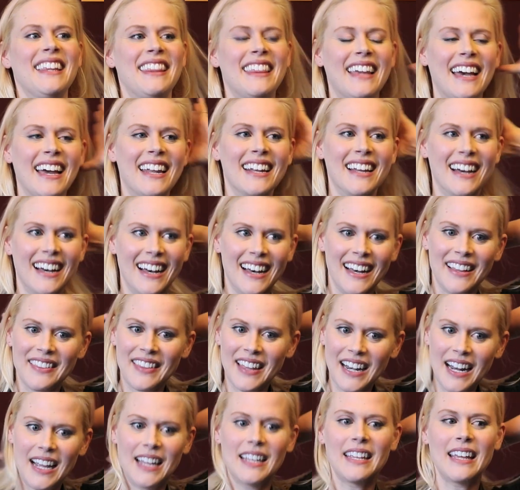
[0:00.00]

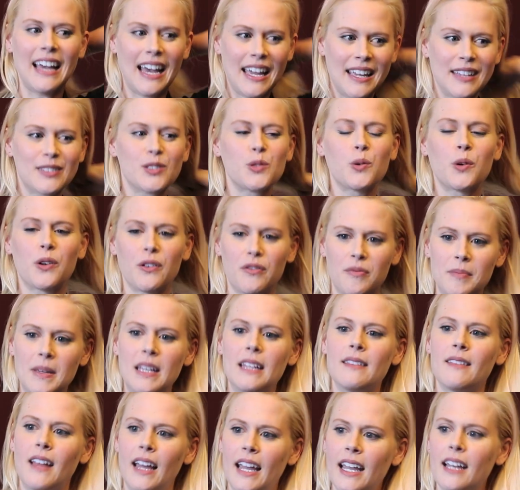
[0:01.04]
I sort of
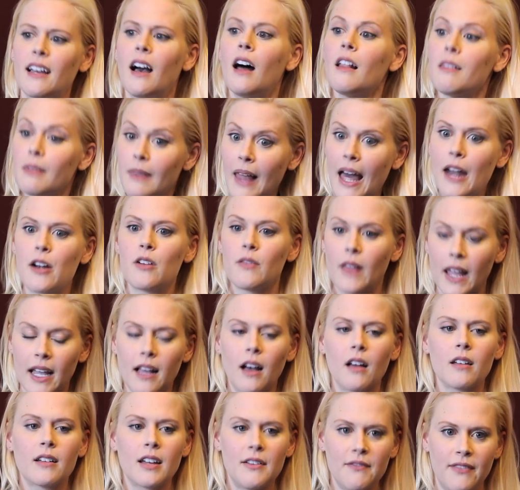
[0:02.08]
mean like a letter, like
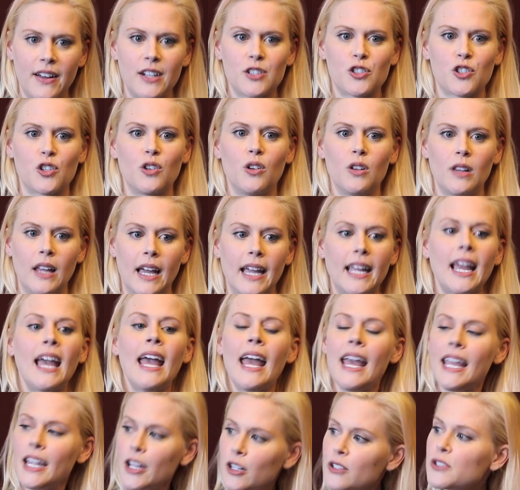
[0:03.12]
a conventional,
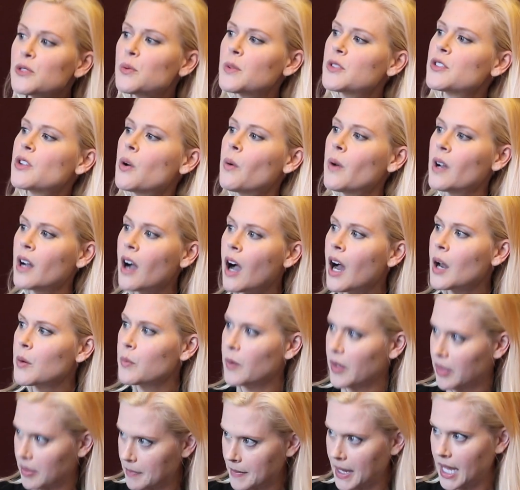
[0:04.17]
like, here's what's going on
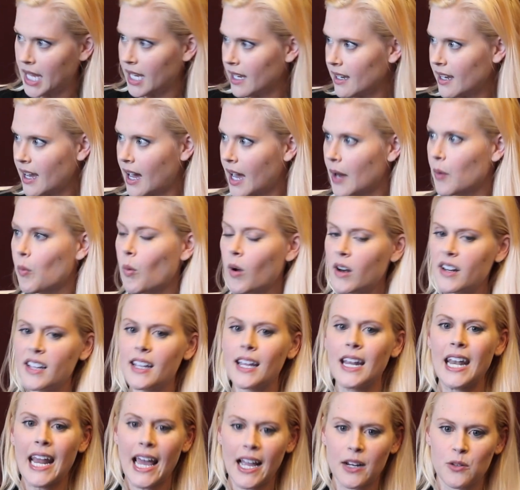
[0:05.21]
with me. I want to
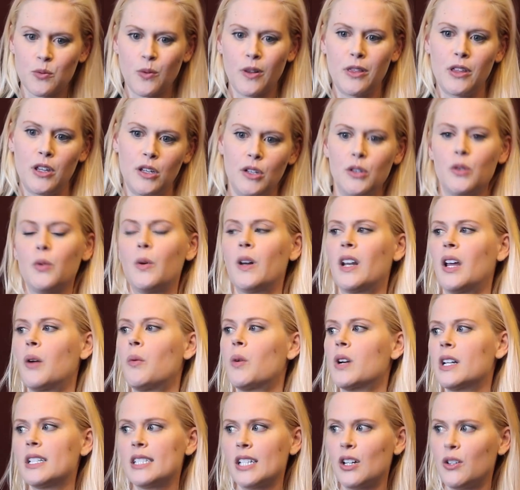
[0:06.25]
connect with you and I
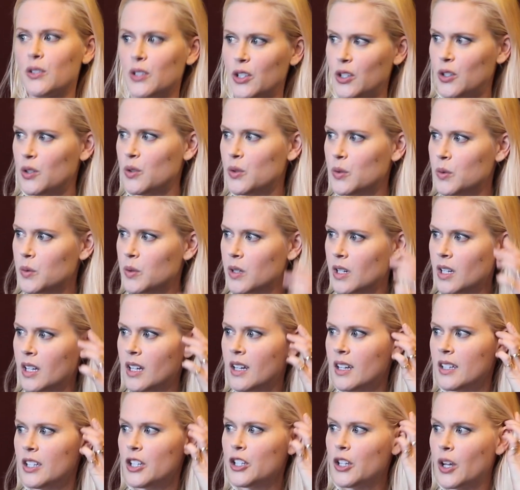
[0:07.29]
want to tell you,
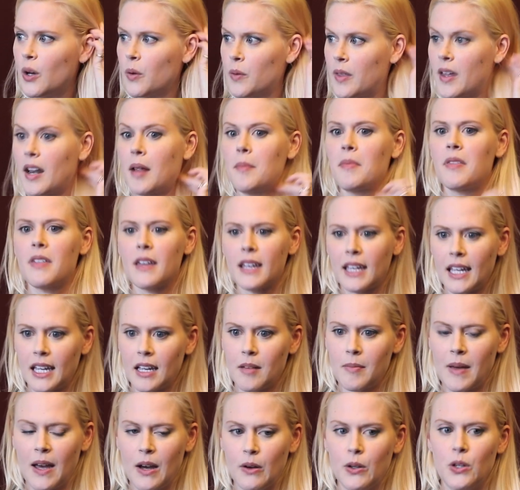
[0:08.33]
you know, that I'm
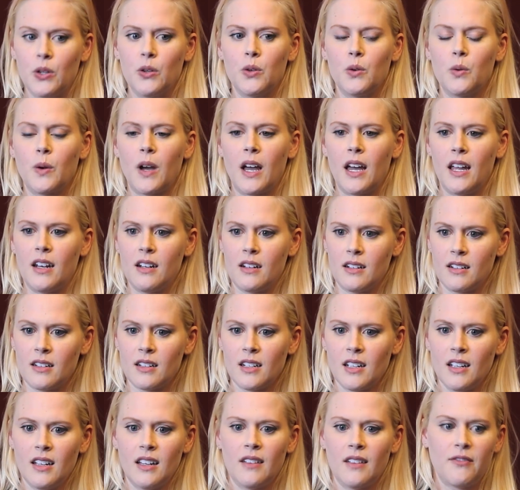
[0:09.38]
thinking about you and
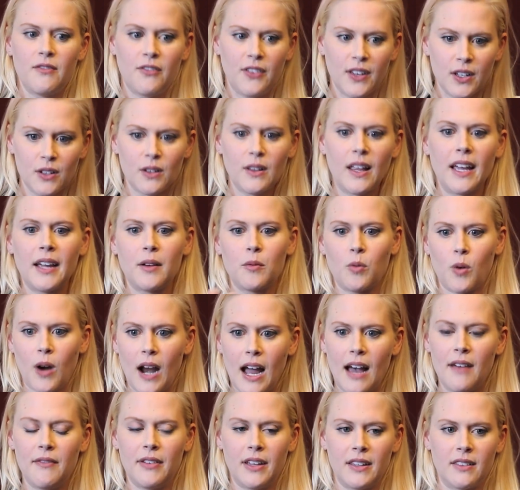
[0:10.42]
feel like we're
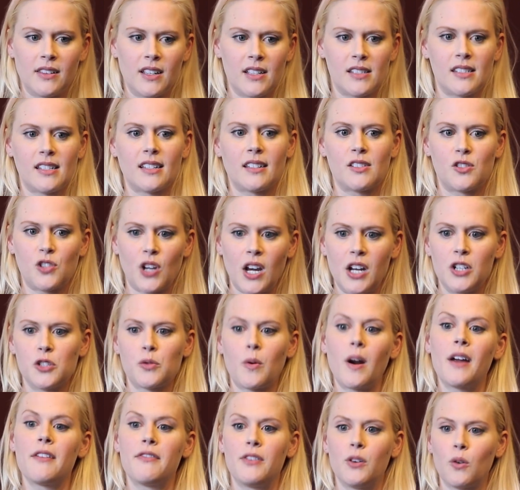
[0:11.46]
having this exchange
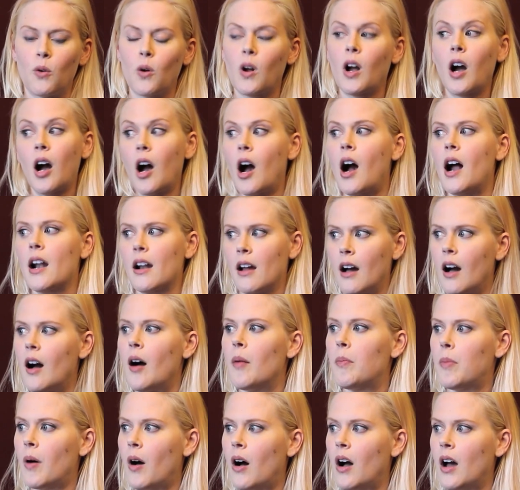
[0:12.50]
where I feel caught
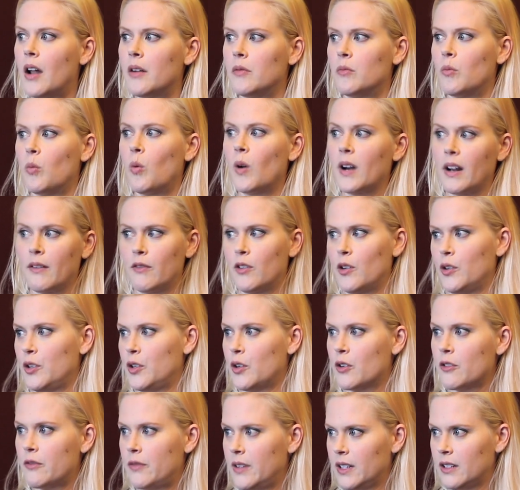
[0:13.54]
up on whatever
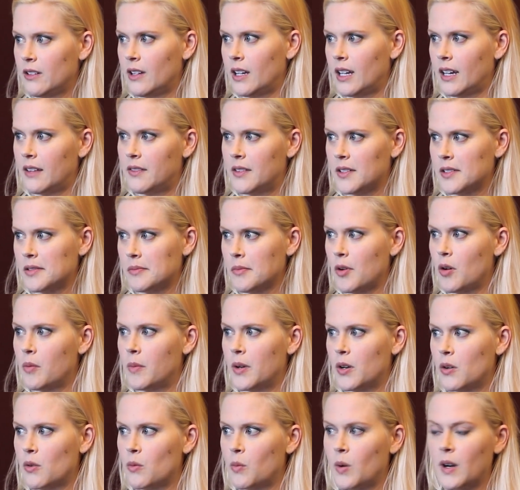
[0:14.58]
you're feeling at this
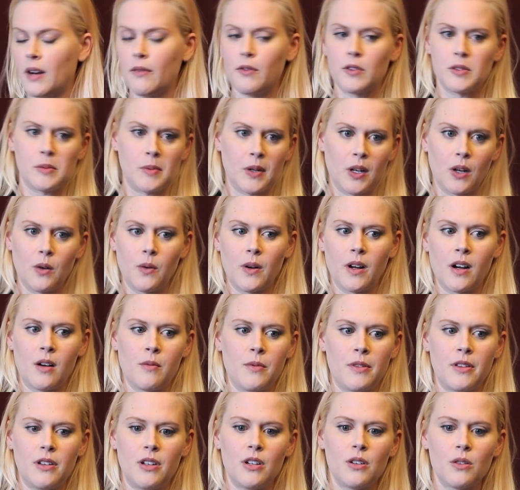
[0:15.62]
moment or whatever's been going on
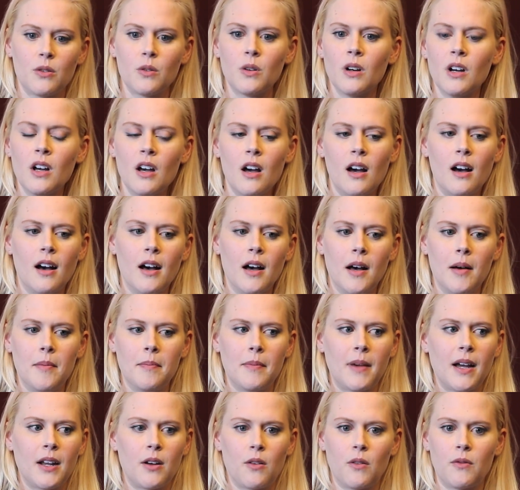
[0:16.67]
with you.
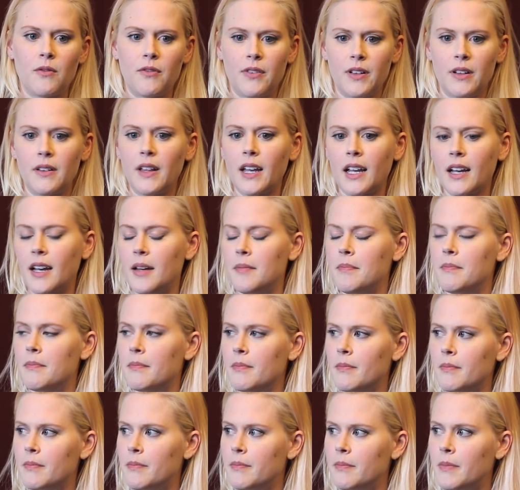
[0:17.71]
I don't feel like
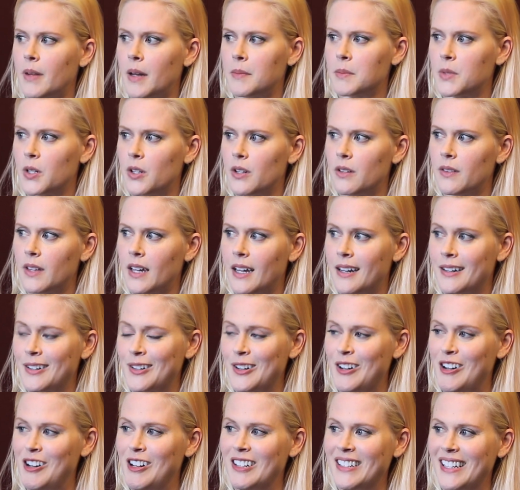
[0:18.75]
I'm good at that
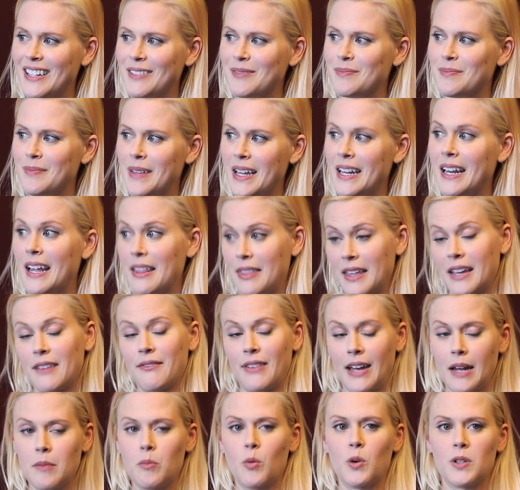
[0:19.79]
at all. And I think
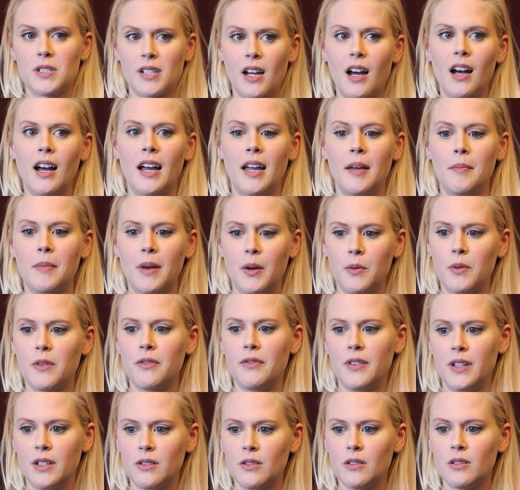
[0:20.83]
if I had more time, I
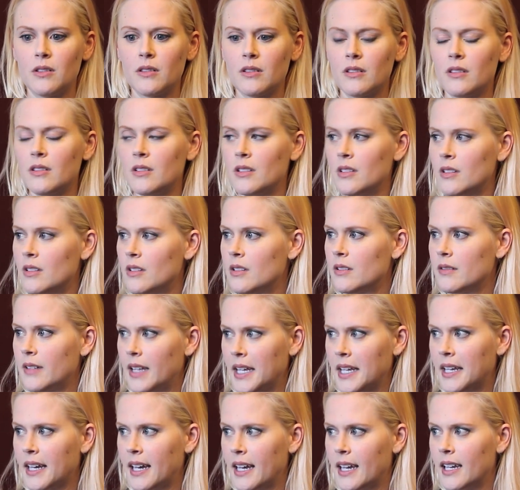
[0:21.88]
would feel
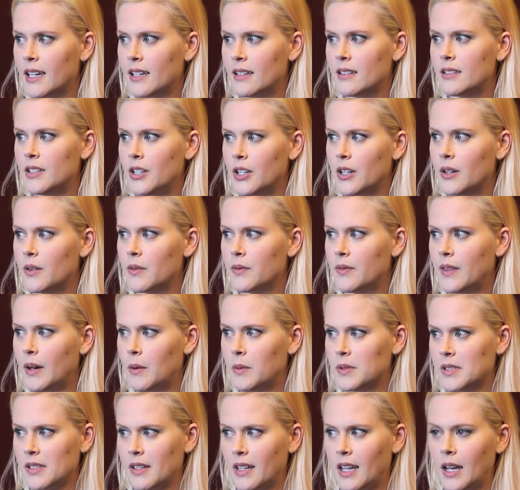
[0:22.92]
like I, you know,
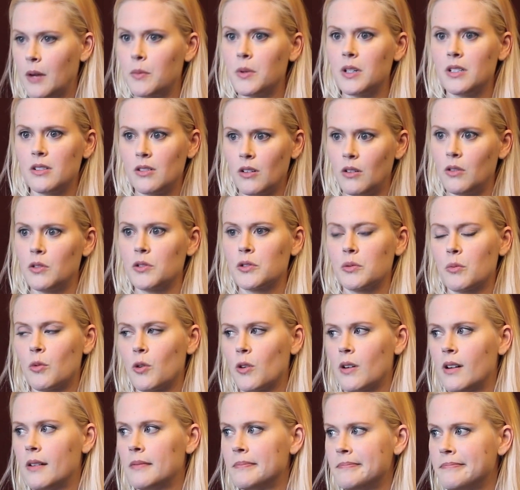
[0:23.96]
that was something I would indulge
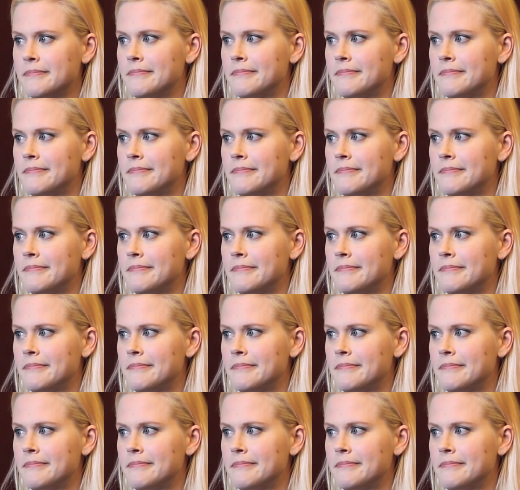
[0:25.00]
more.